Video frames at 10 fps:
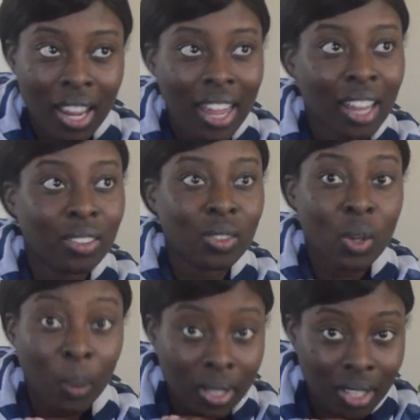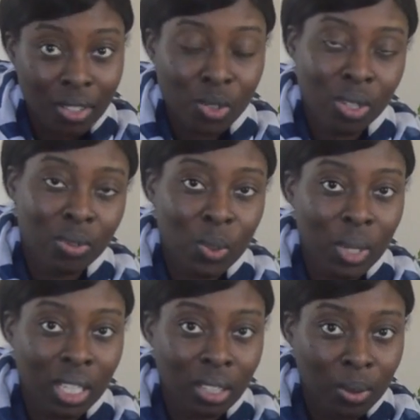I had no intention of
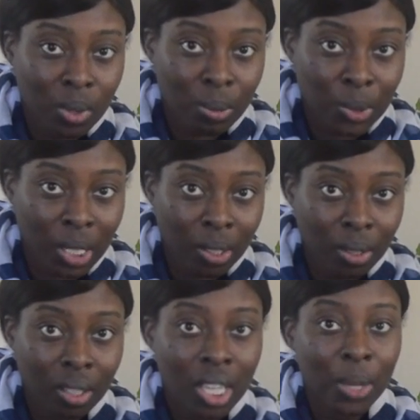doing a YouTube channel.